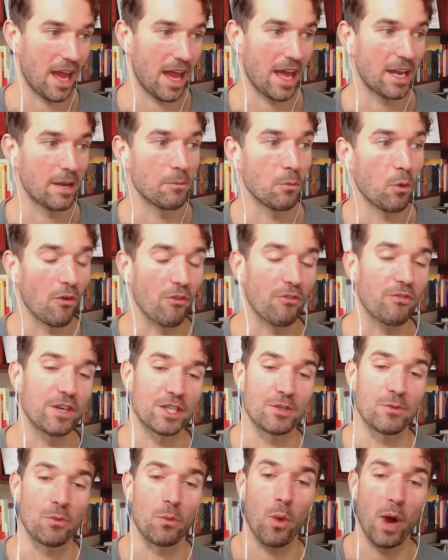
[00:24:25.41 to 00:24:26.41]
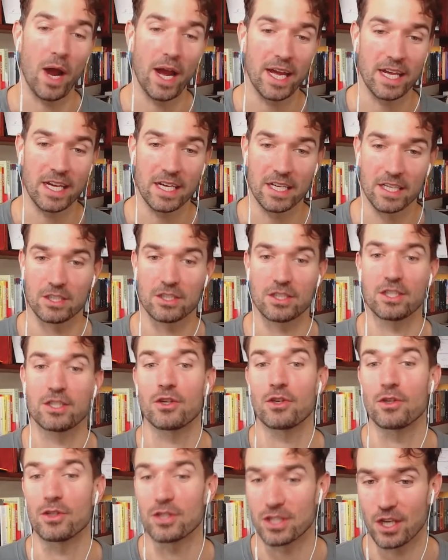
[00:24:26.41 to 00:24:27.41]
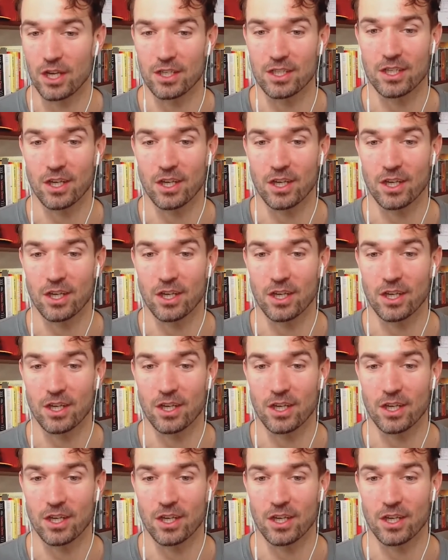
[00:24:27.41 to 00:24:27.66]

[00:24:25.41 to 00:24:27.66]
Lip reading: in a more efficient way to do certain